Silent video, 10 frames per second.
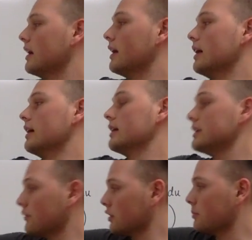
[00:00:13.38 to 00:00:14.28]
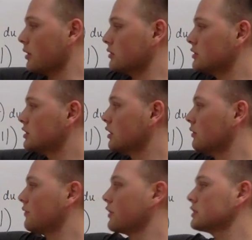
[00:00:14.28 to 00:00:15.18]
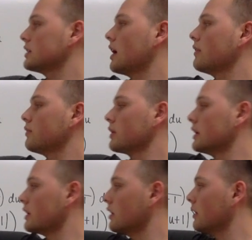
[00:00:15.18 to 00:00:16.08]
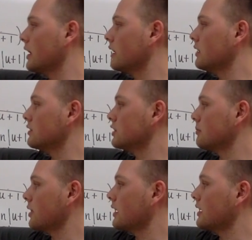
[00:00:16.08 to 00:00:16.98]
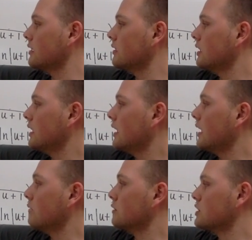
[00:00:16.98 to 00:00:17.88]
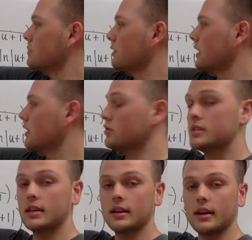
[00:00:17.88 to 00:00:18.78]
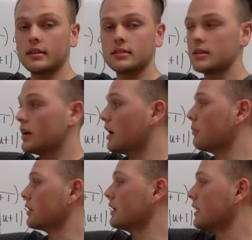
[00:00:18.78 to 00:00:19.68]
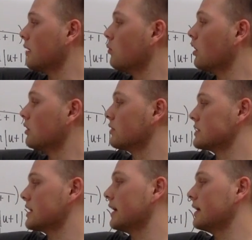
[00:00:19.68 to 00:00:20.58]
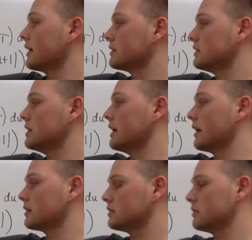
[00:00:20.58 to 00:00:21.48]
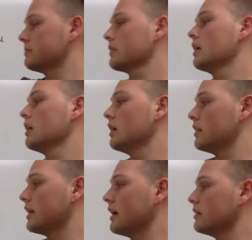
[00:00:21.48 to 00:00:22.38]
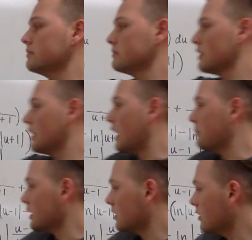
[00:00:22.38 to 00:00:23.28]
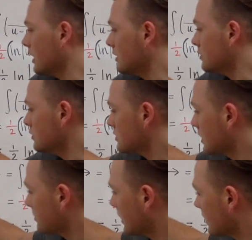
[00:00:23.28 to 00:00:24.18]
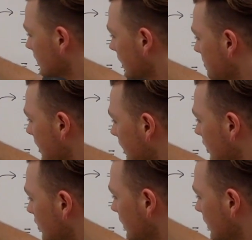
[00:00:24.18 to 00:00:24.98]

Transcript: a different approach. So first off, we're going to go ahead and jump right in and reciprocate cosecant x, and we're going to get 1 over sine x dx. Then, I'm going to go ahead and do something that may go